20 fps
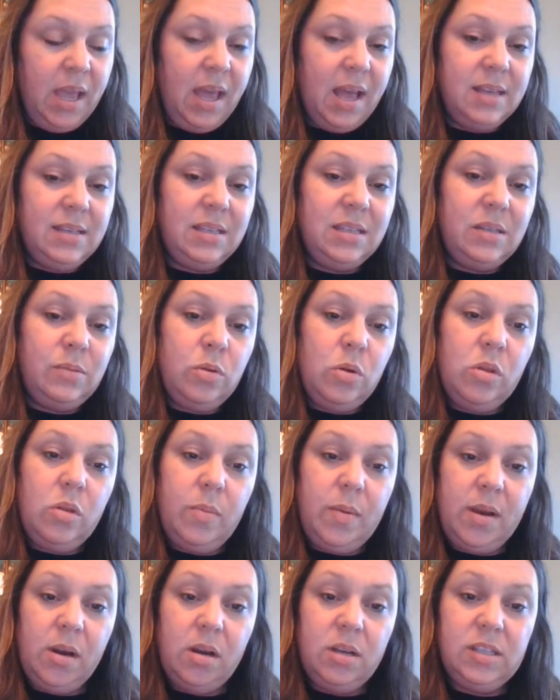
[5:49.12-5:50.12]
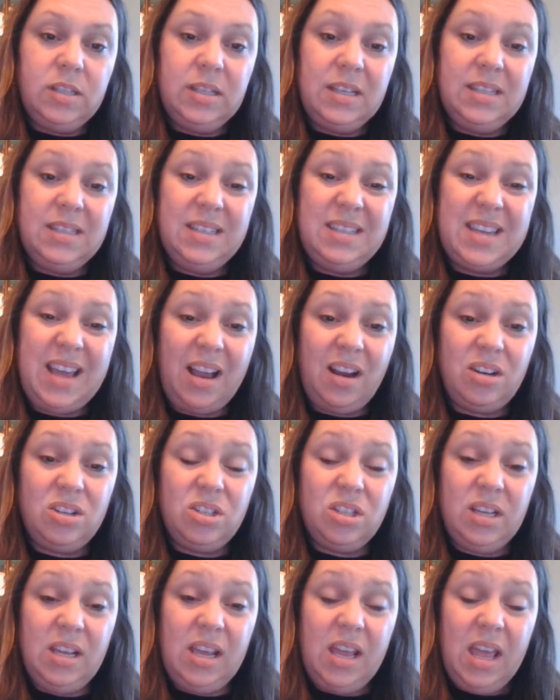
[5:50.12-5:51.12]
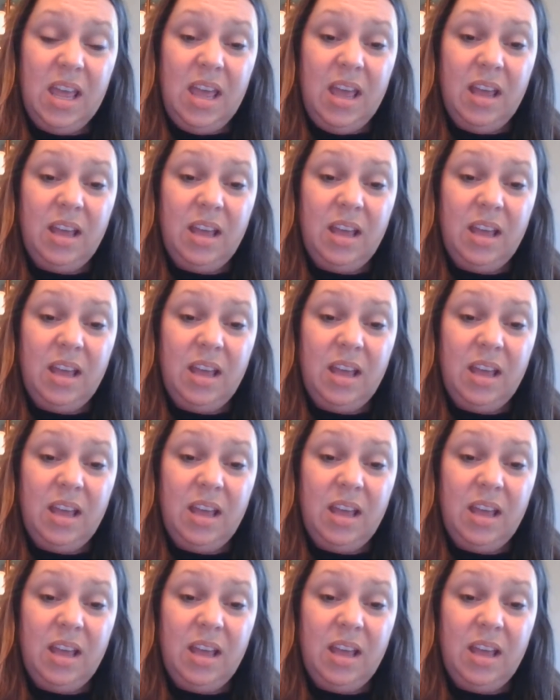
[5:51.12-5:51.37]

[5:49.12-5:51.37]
Has a smooth appearance because it's actually